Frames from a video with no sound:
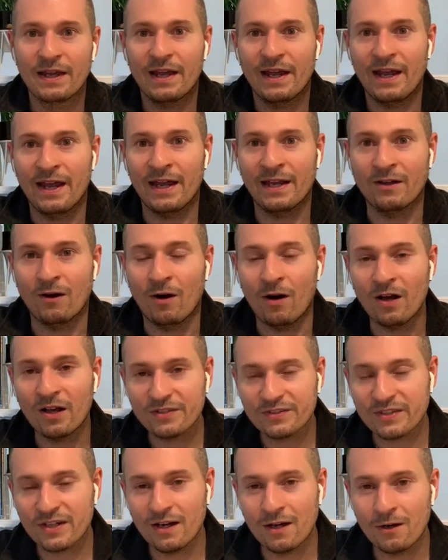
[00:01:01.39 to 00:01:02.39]
And
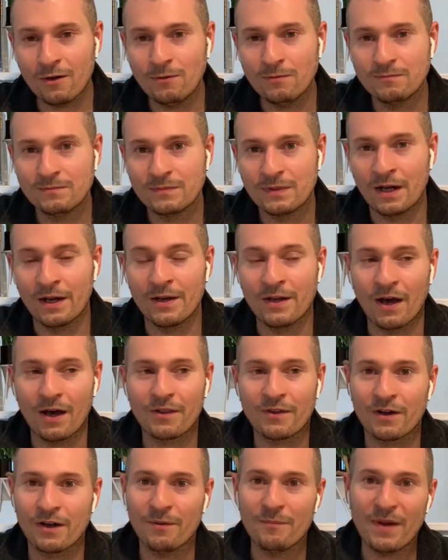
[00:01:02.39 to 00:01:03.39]
also,
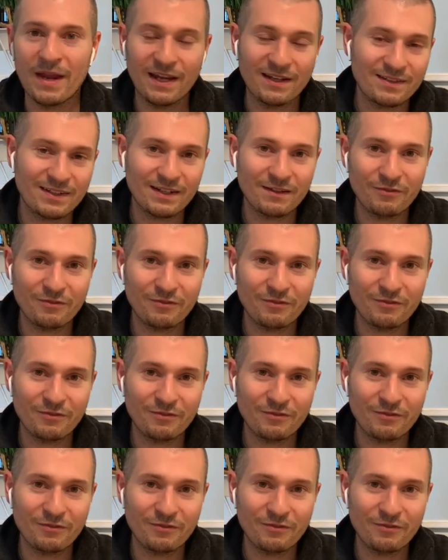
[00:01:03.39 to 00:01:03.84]
another amazing